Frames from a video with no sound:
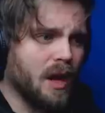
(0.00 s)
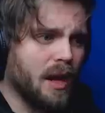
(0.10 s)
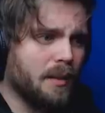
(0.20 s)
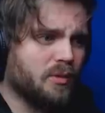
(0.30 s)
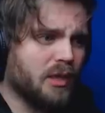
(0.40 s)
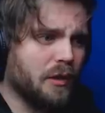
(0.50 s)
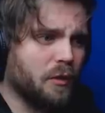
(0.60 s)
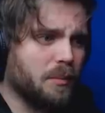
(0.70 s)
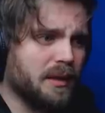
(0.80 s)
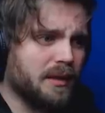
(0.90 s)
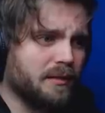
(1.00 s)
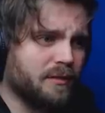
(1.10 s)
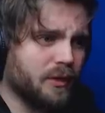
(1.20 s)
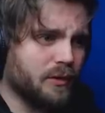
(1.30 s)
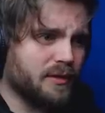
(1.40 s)
I'm terribly
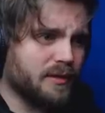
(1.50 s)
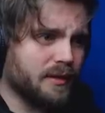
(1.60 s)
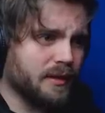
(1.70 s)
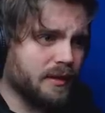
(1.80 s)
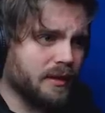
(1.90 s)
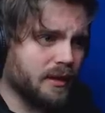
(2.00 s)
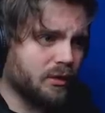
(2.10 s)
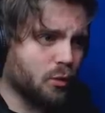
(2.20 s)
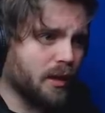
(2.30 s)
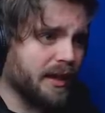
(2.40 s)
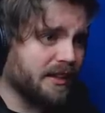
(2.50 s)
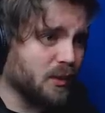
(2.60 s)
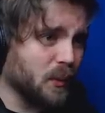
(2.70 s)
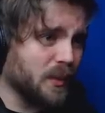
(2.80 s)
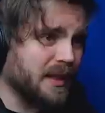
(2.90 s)
confused at that. Do I
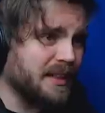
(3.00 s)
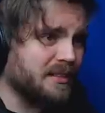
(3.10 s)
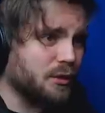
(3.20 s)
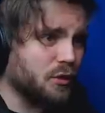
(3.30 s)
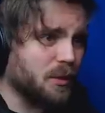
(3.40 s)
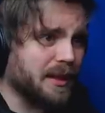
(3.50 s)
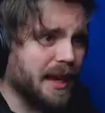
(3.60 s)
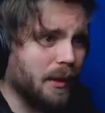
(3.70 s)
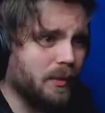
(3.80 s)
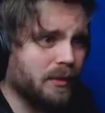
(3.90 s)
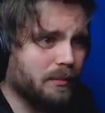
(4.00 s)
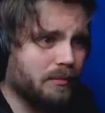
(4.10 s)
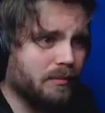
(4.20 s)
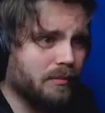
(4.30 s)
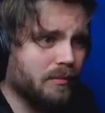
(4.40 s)
ignore these or do I count
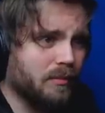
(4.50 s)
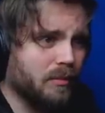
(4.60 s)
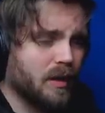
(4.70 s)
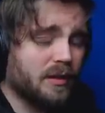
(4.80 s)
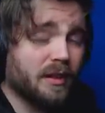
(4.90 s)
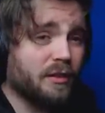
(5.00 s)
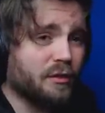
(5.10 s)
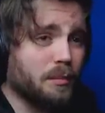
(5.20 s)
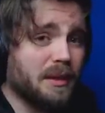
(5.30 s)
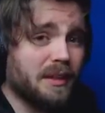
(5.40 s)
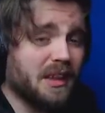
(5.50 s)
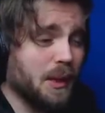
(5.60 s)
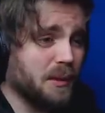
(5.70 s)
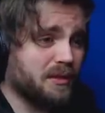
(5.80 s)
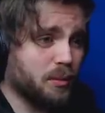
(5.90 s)
them? Because those would be the
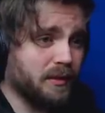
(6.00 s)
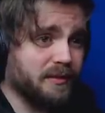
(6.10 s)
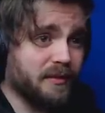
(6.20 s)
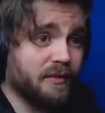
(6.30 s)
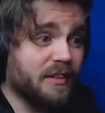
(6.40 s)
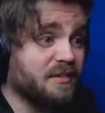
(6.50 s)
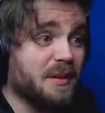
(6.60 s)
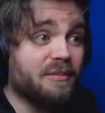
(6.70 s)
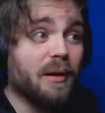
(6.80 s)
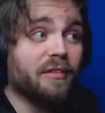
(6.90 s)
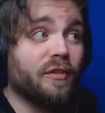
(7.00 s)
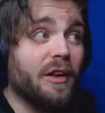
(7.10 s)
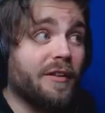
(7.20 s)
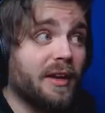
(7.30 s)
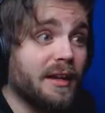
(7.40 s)
lowest ones. If, it's, if my
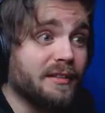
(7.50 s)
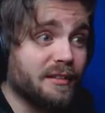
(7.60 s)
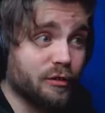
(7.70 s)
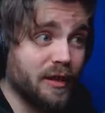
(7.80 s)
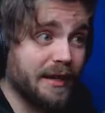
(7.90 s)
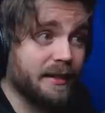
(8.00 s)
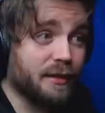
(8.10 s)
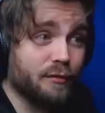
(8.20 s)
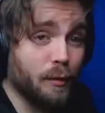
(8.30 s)
theory is correct, those